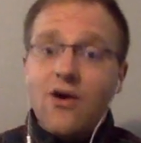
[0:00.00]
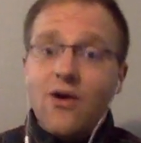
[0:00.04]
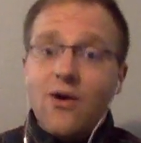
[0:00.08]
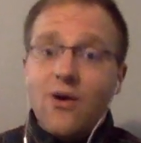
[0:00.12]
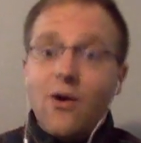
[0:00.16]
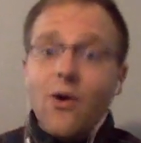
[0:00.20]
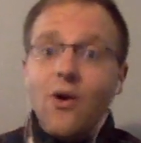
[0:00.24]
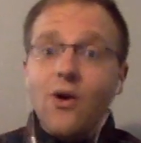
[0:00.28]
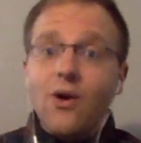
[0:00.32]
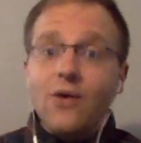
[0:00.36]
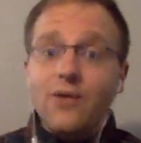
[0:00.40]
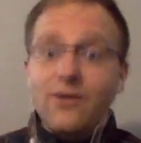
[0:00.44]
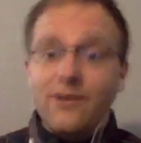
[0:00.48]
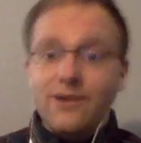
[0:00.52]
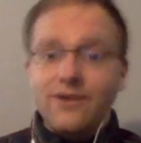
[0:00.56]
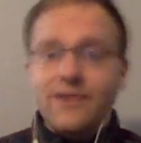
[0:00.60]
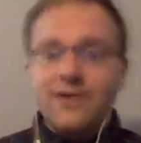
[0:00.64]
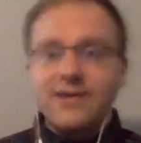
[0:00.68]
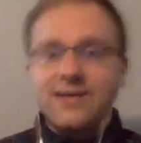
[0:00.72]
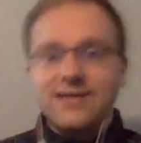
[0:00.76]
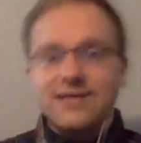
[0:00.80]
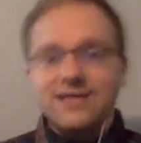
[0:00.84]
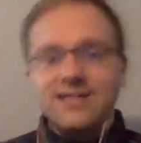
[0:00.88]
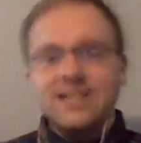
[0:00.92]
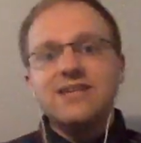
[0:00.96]
or we're going
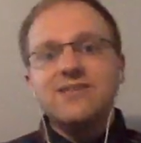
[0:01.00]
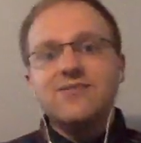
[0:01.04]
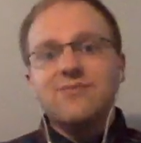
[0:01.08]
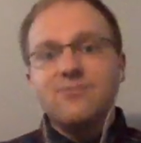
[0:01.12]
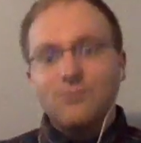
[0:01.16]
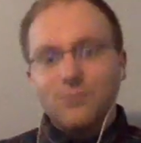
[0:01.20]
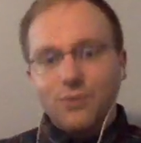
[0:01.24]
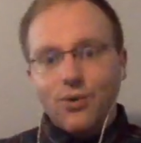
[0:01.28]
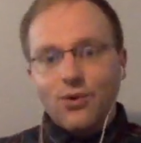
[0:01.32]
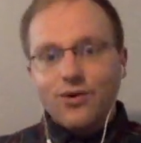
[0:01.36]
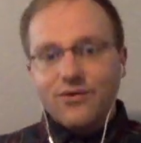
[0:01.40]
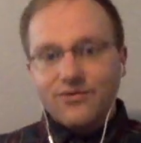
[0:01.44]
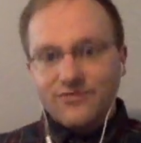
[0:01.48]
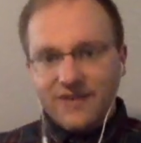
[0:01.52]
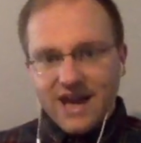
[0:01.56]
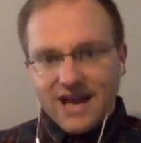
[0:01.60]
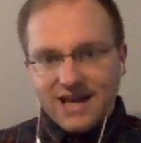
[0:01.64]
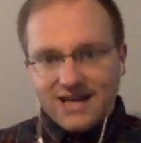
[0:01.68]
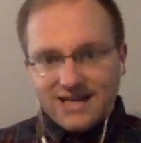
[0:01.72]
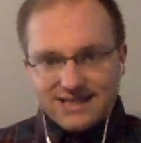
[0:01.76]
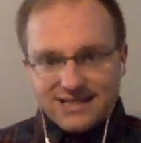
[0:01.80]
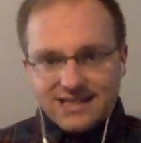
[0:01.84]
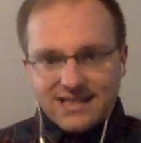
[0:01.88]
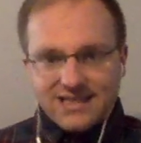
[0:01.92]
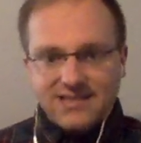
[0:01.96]
to need more
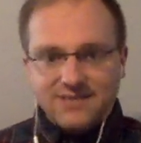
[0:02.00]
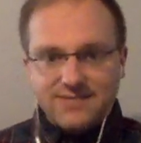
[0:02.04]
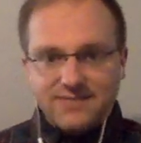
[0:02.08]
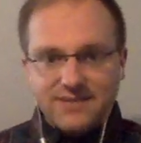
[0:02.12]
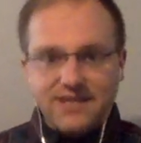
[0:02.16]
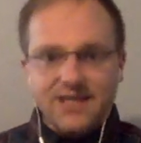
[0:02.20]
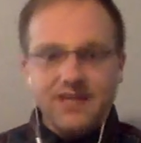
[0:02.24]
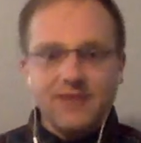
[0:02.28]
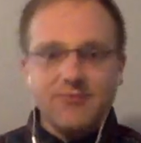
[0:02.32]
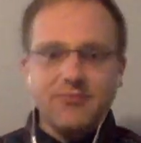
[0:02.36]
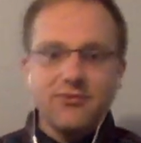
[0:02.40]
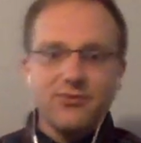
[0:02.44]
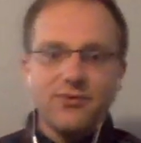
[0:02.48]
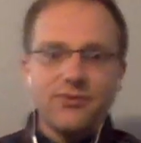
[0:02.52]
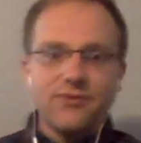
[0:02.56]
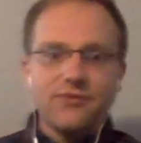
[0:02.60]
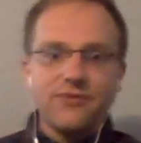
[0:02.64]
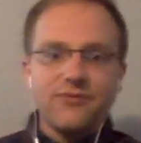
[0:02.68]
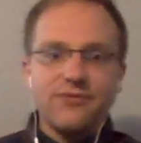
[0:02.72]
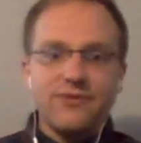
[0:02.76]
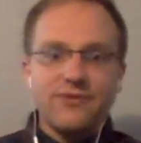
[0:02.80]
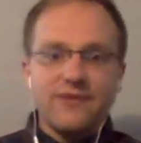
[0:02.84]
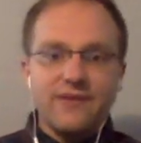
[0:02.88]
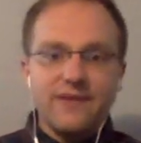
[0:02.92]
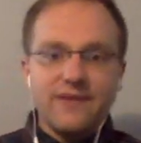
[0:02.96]
vaccines being approved
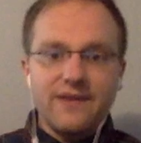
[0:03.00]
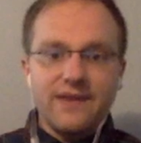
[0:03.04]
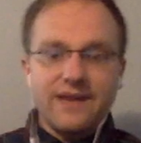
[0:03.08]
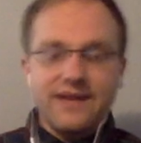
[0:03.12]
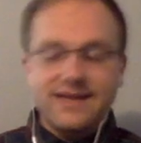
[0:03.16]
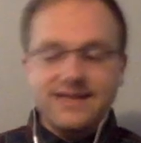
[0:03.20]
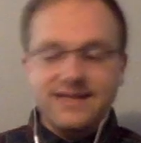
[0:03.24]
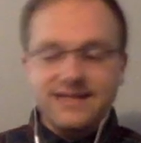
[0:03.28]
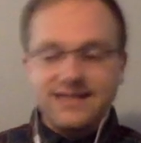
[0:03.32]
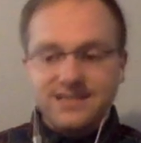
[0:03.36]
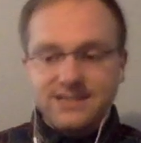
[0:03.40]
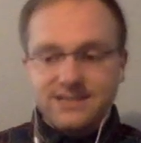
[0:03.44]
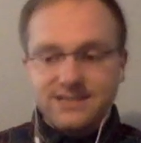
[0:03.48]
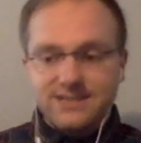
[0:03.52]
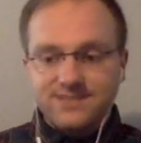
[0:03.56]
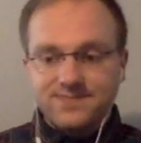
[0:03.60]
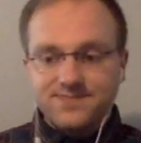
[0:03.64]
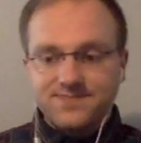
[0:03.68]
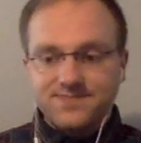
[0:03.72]
within the next year.